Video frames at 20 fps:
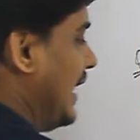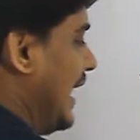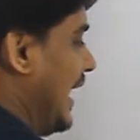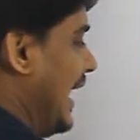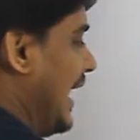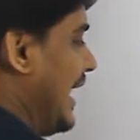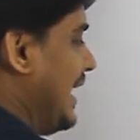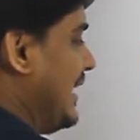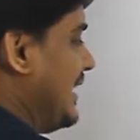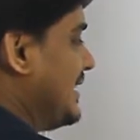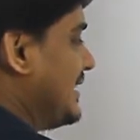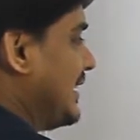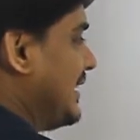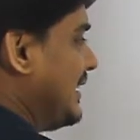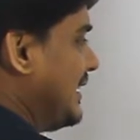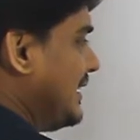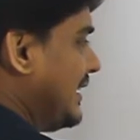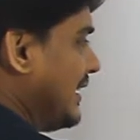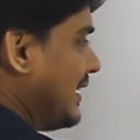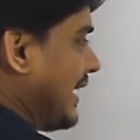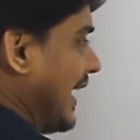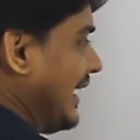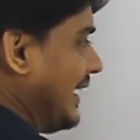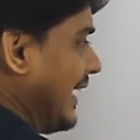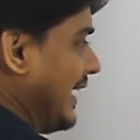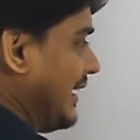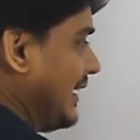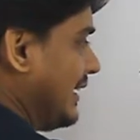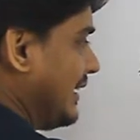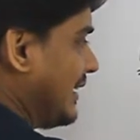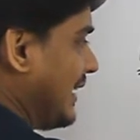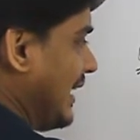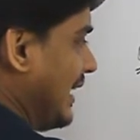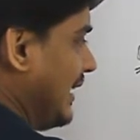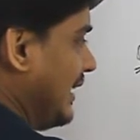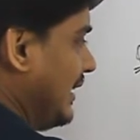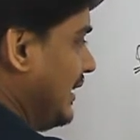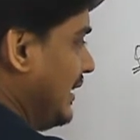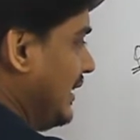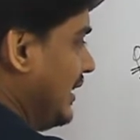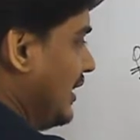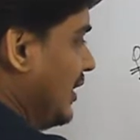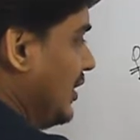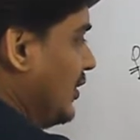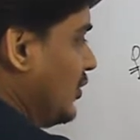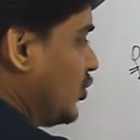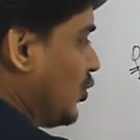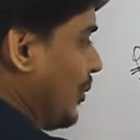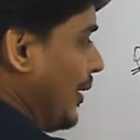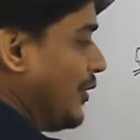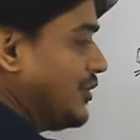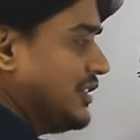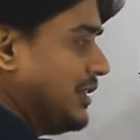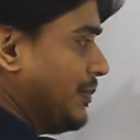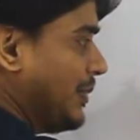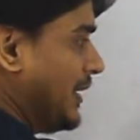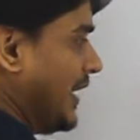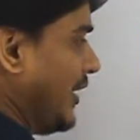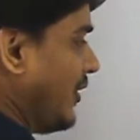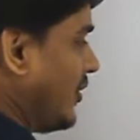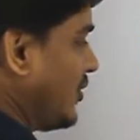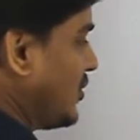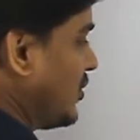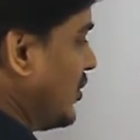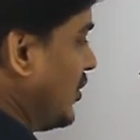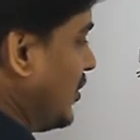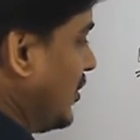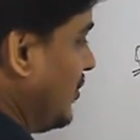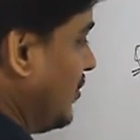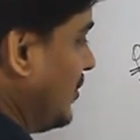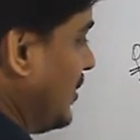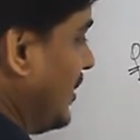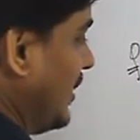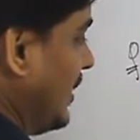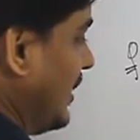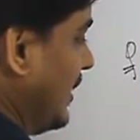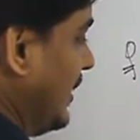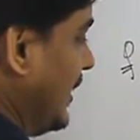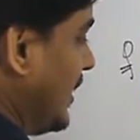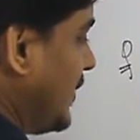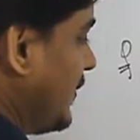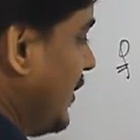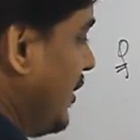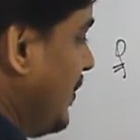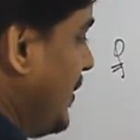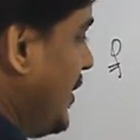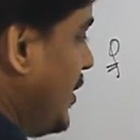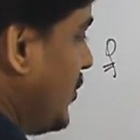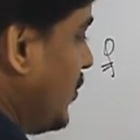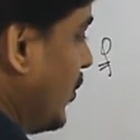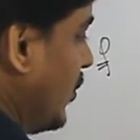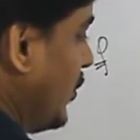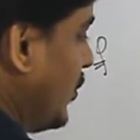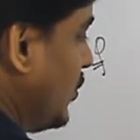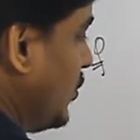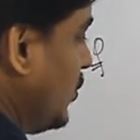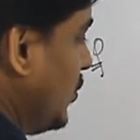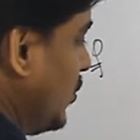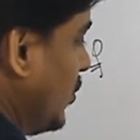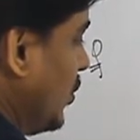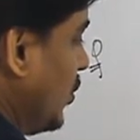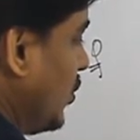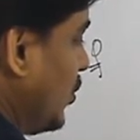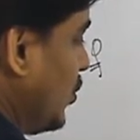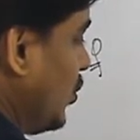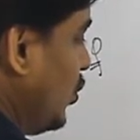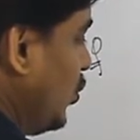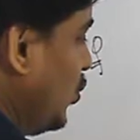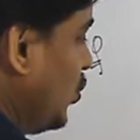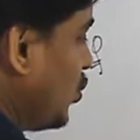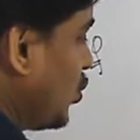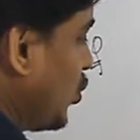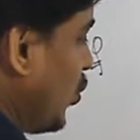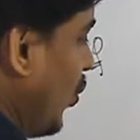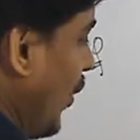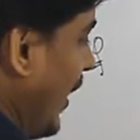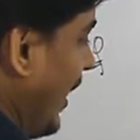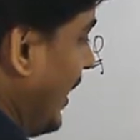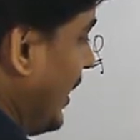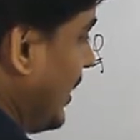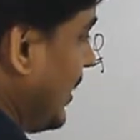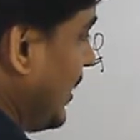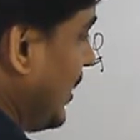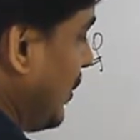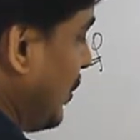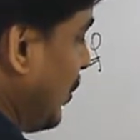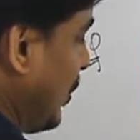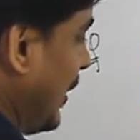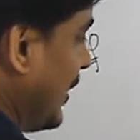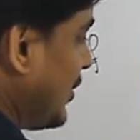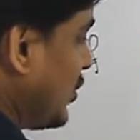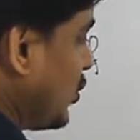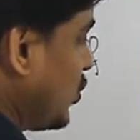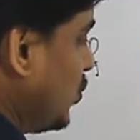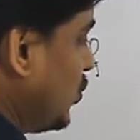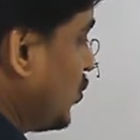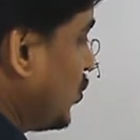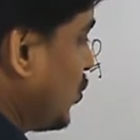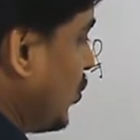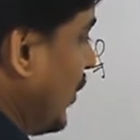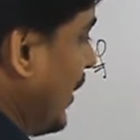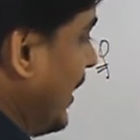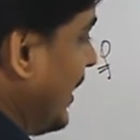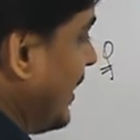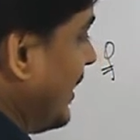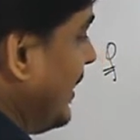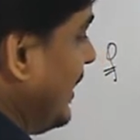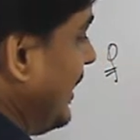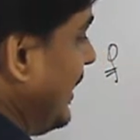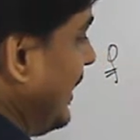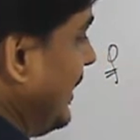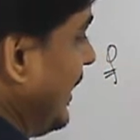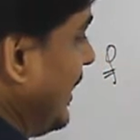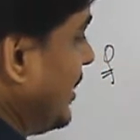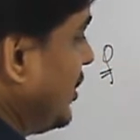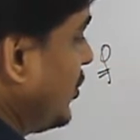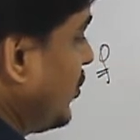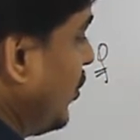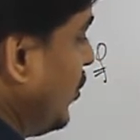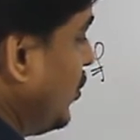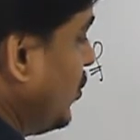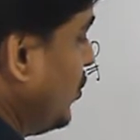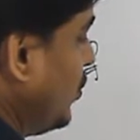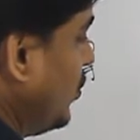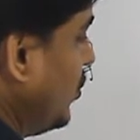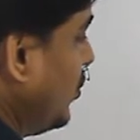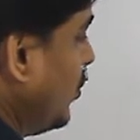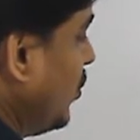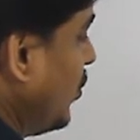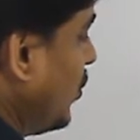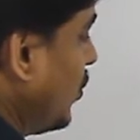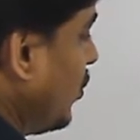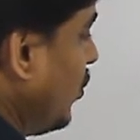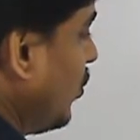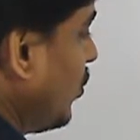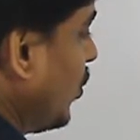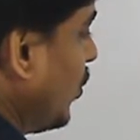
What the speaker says: And isn't it a right angle triangle? So, by using Pythagoras theorem, this will be equal to 2 square plus 2 square, that is equal to root